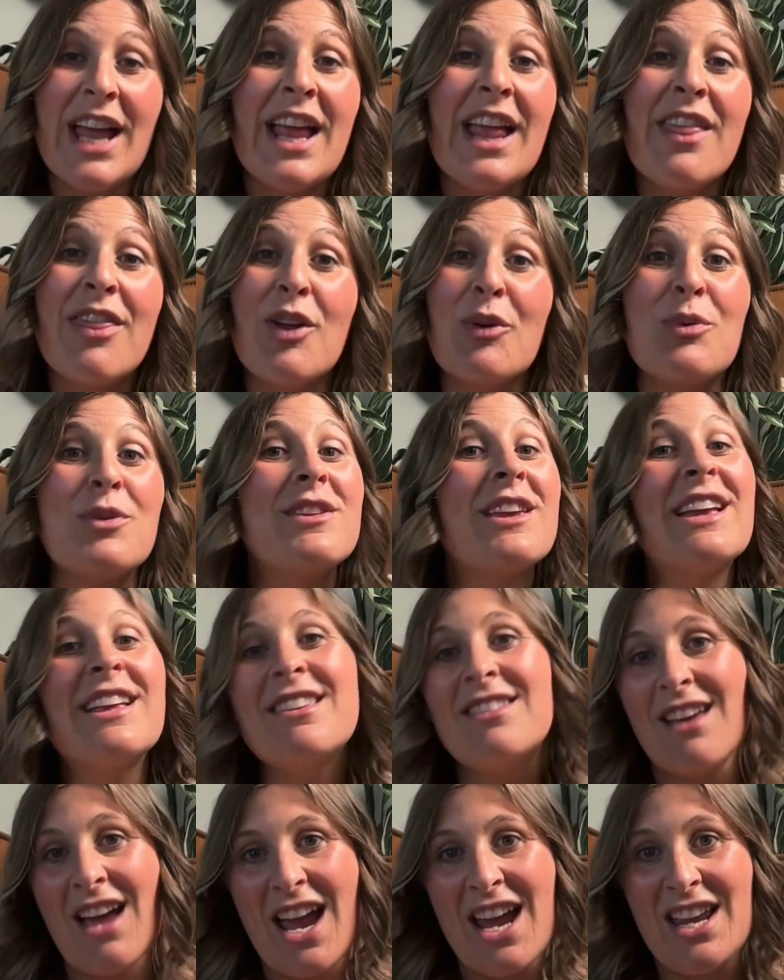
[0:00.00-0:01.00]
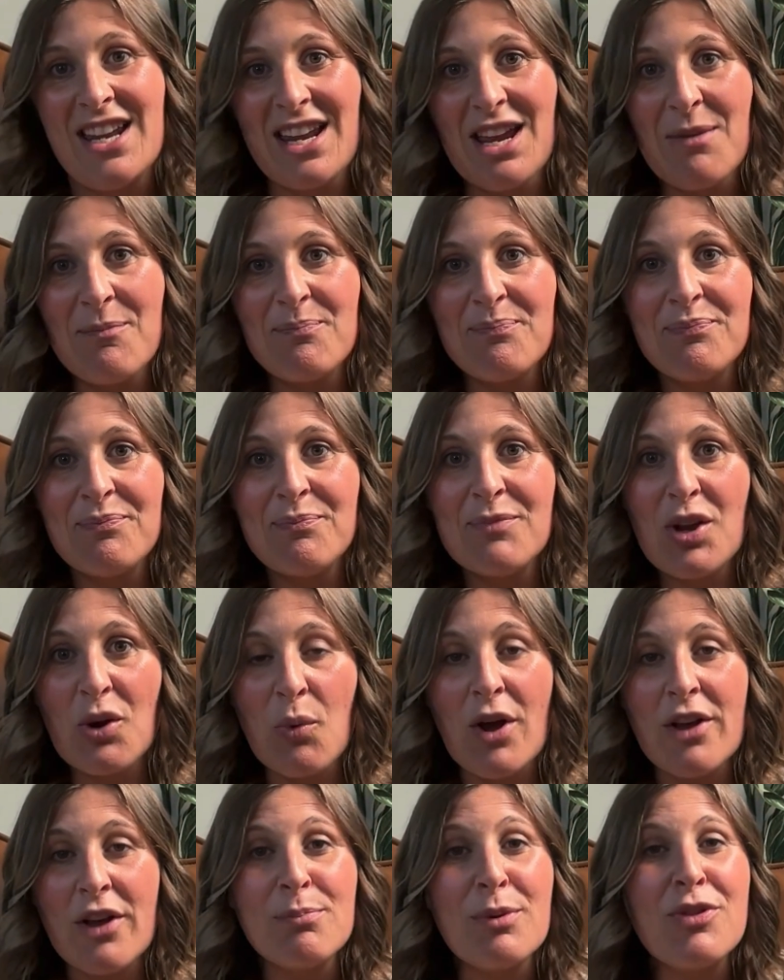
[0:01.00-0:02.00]
There was anxiety.
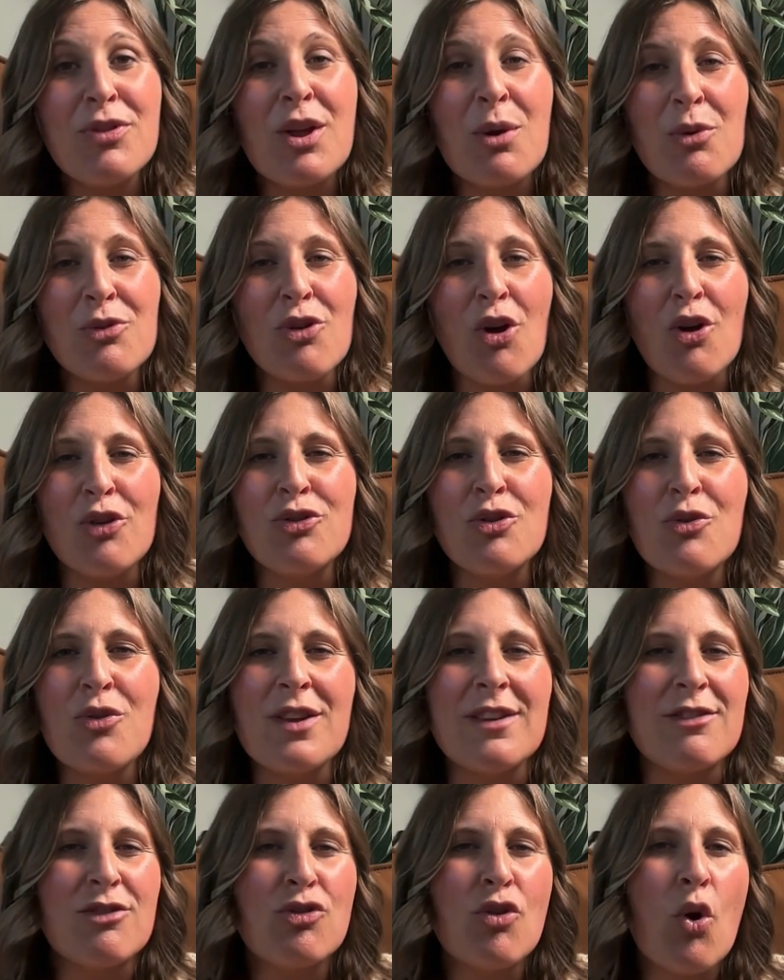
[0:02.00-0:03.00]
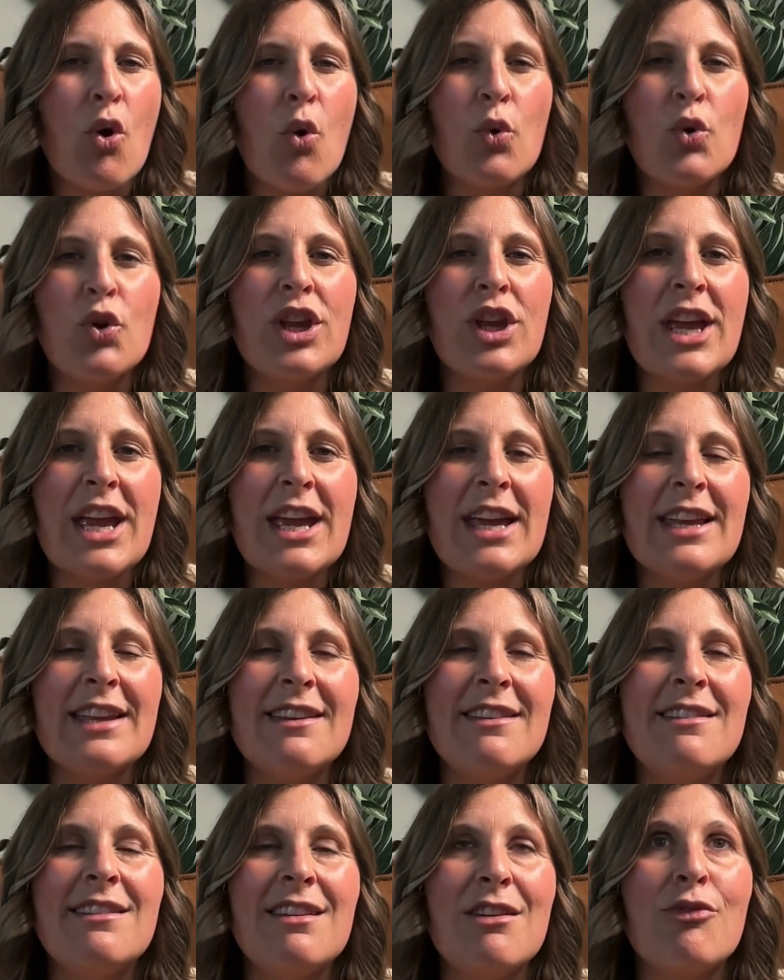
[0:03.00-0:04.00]
But there was also this totally
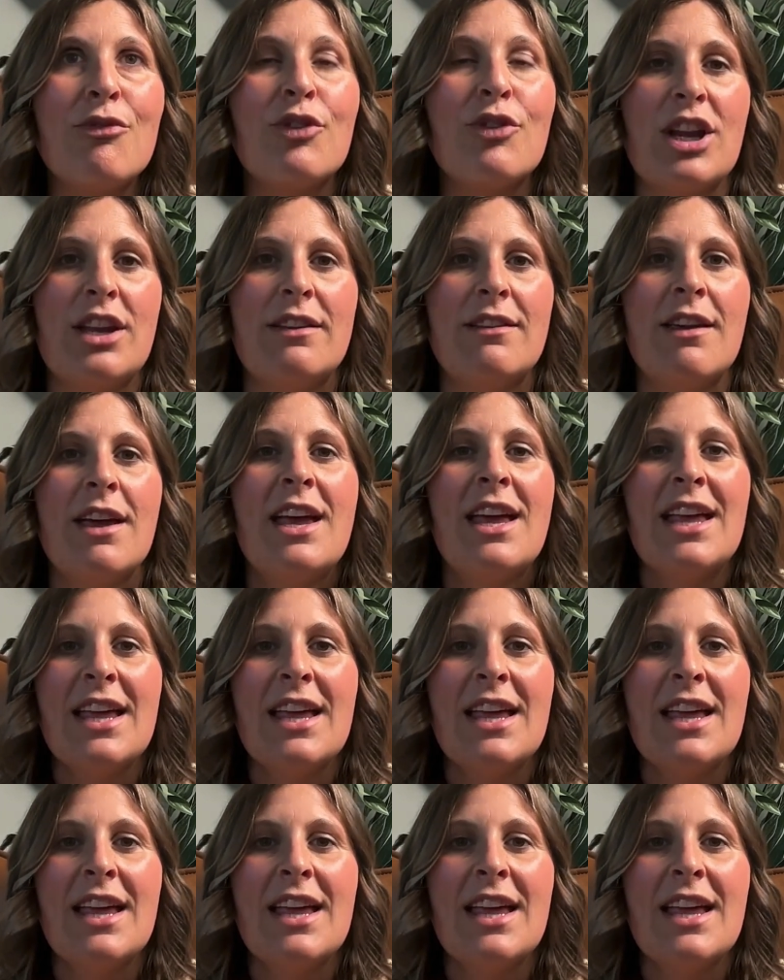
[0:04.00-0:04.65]
different